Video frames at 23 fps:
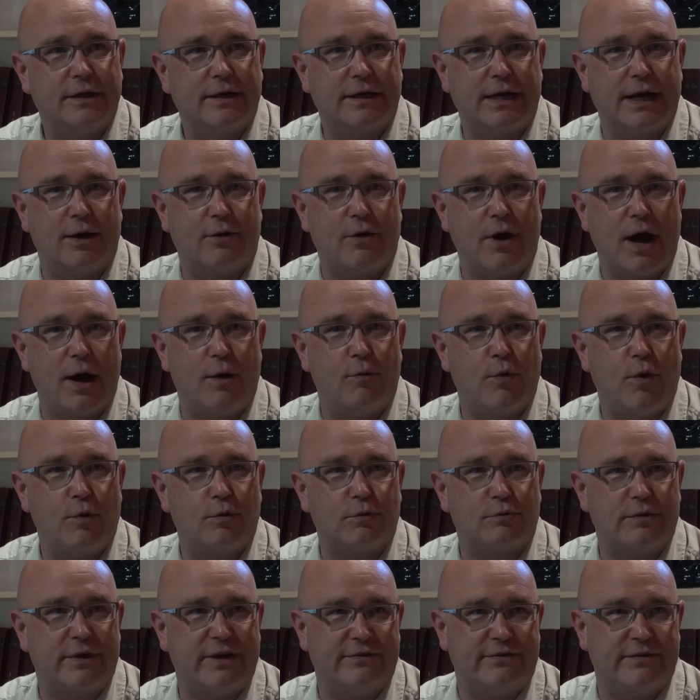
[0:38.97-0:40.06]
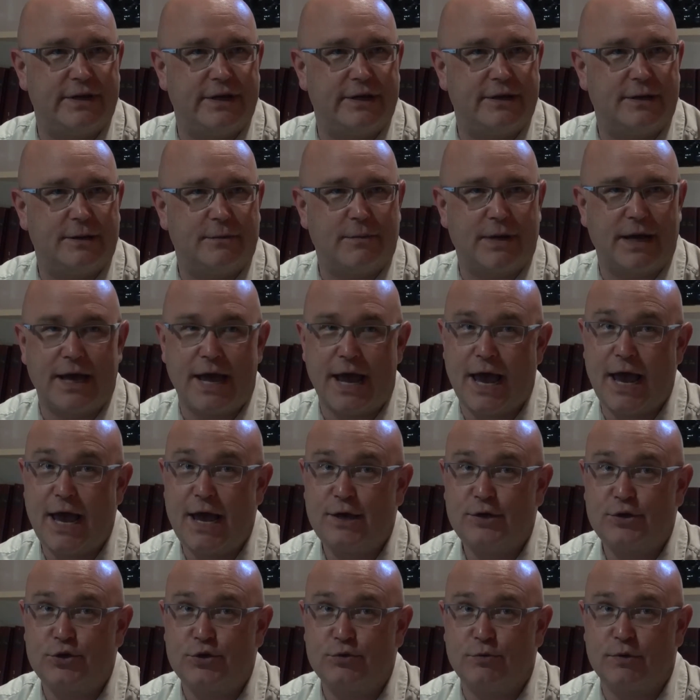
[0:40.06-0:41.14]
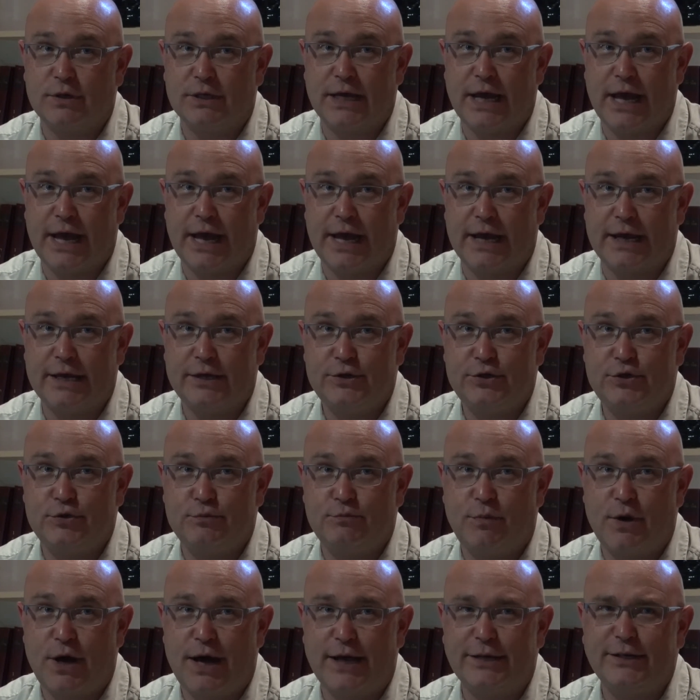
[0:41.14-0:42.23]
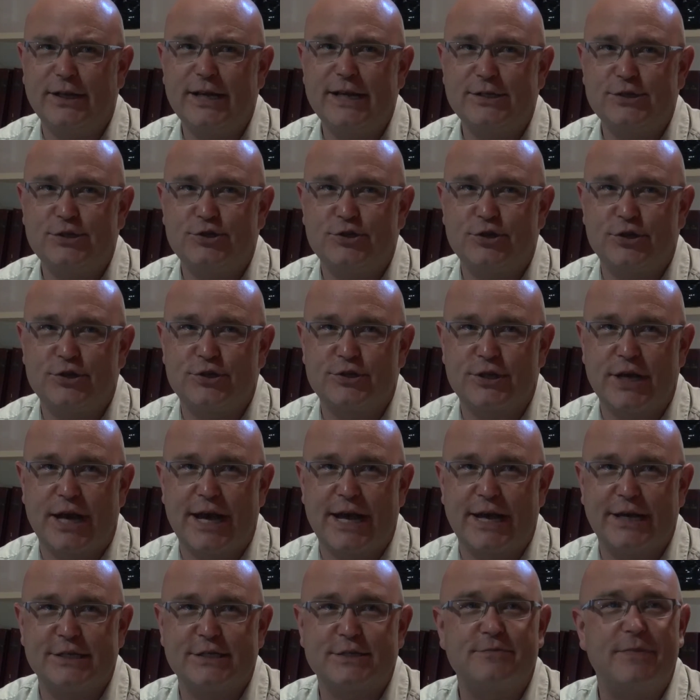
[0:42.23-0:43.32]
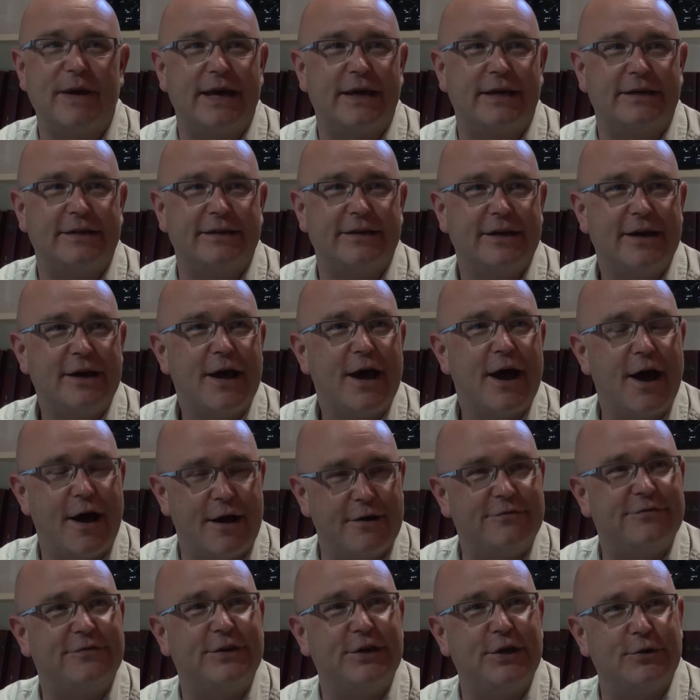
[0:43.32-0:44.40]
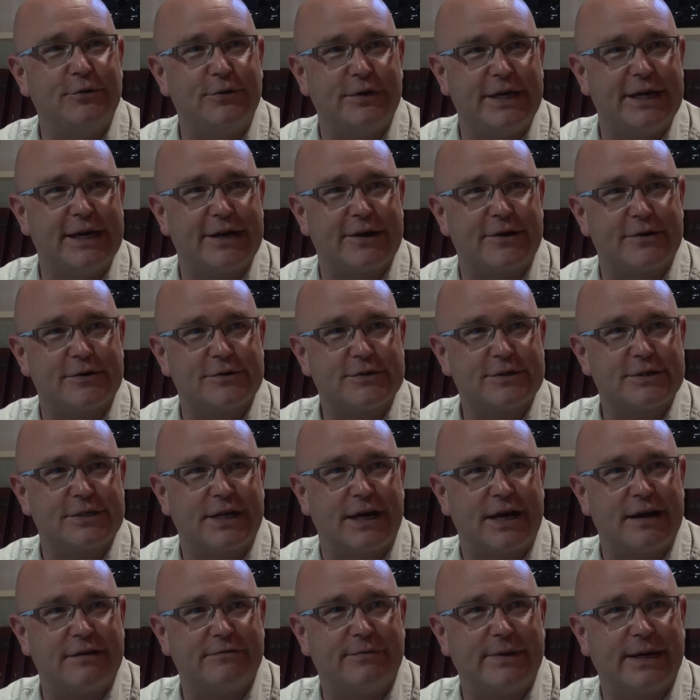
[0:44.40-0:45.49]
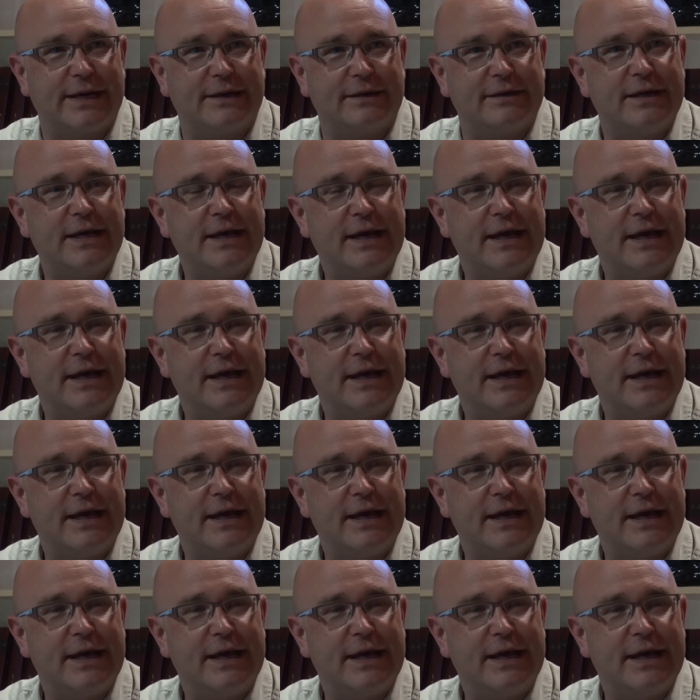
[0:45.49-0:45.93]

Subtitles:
Now, I won't reveal my actual age, but let's just say it's been a few years that I've been